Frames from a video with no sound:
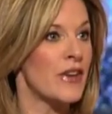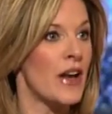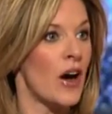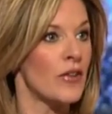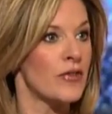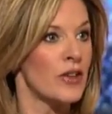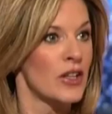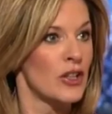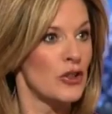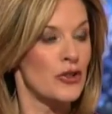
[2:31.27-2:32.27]
enough
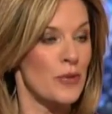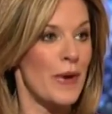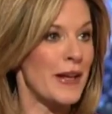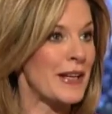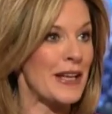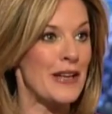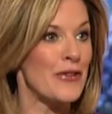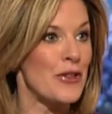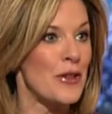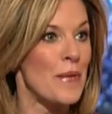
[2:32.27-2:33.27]
to make
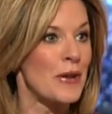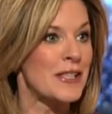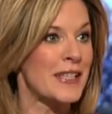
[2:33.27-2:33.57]
even the most